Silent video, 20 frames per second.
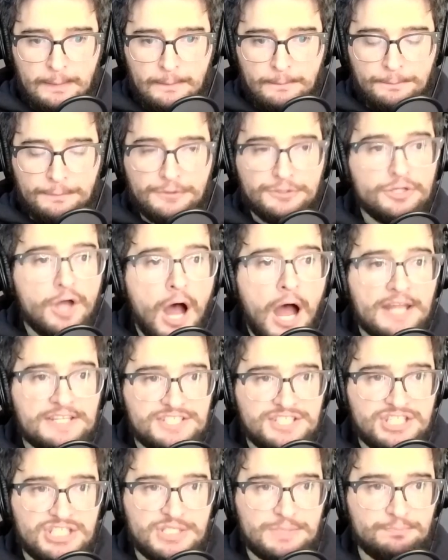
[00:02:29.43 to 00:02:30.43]
not
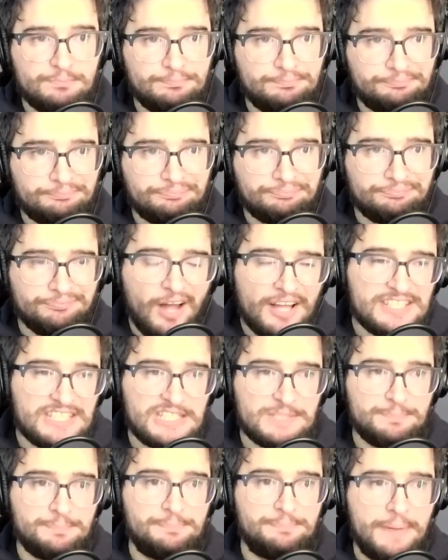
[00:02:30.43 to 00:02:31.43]
not
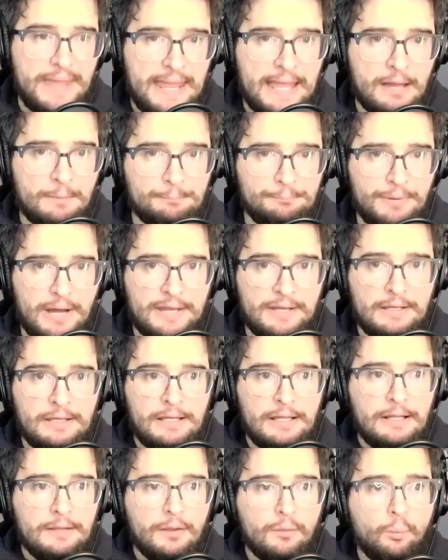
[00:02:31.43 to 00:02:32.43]
spam, but
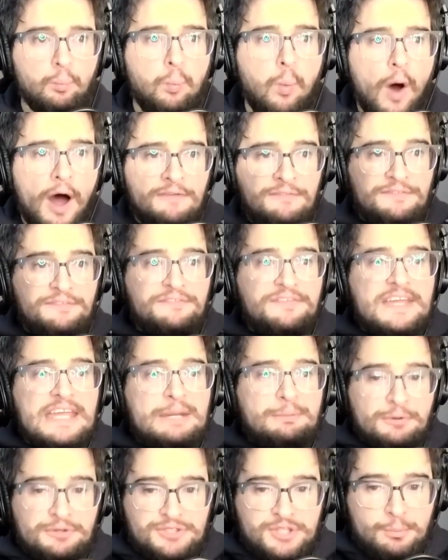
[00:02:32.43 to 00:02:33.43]
one feed
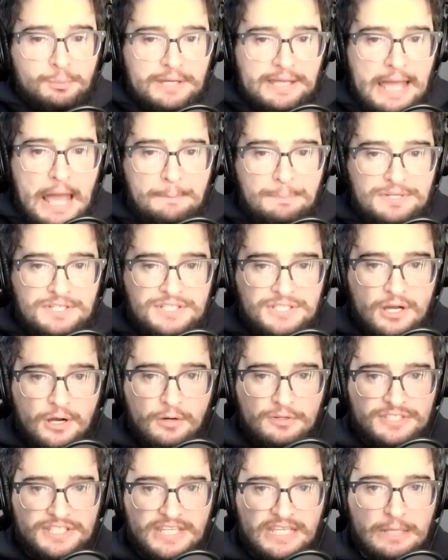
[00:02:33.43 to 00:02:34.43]
with too many
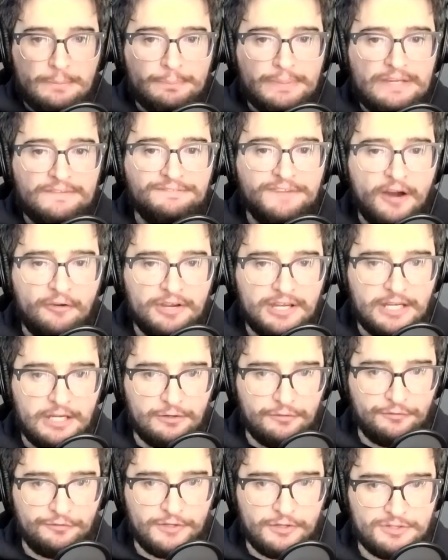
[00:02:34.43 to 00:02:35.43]
episodes can be very
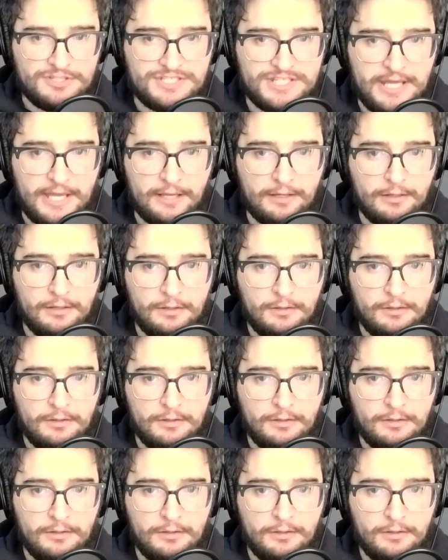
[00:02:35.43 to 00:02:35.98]
confusing.